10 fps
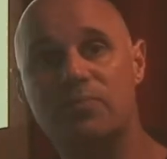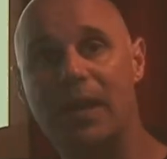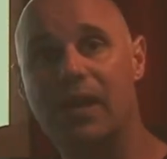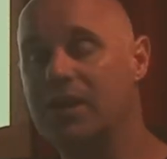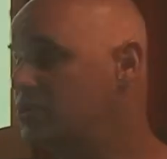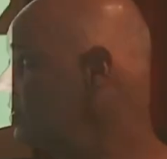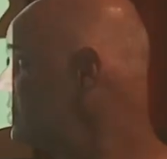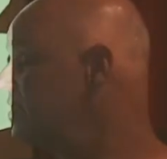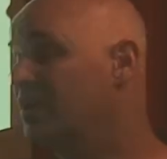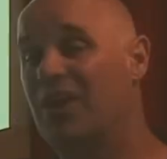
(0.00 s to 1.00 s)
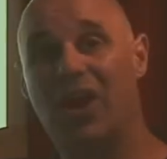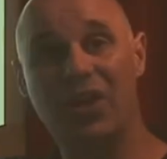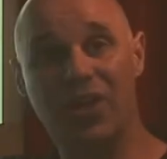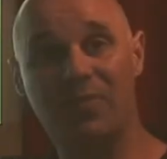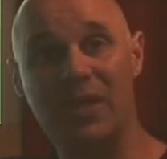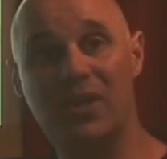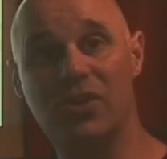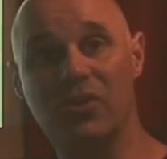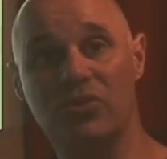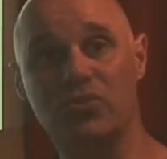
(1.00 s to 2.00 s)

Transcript: marriages are going to be huge,